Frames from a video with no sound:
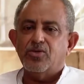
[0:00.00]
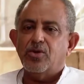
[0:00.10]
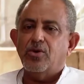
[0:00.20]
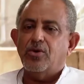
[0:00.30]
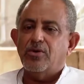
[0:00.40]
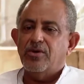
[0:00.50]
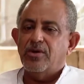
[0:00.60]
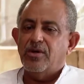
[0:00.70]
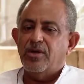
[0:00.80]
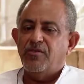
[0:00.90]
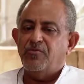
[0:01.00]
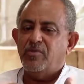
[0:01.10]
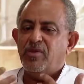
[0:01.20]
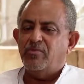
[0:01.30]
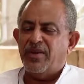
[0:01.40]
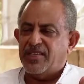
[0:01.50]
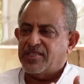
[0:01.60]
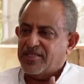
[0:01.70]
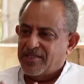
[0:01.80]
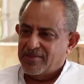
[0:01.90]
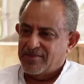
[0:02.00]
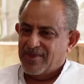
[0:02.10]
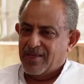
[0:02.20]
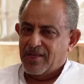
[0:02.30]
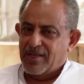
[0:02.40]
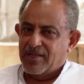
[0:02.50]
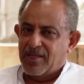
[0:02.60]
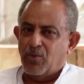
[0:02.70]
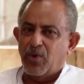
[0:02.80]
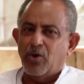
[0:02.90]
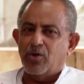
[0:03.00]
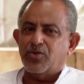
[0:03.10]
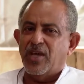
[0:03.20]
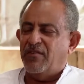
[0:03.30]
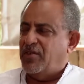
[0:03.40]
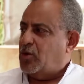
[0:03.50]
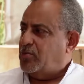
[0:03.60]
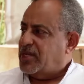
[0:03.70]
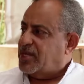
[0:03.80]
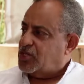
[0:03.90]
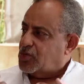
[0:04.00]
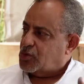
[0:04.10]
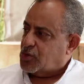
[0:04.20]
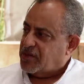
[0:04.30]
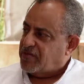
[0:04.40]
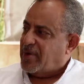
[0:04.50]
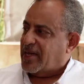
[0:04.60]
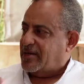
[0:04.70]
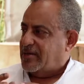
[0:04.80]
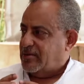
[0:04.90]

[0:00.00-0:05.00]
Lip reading: So if we've been blessed, then we also have an obligation to give back.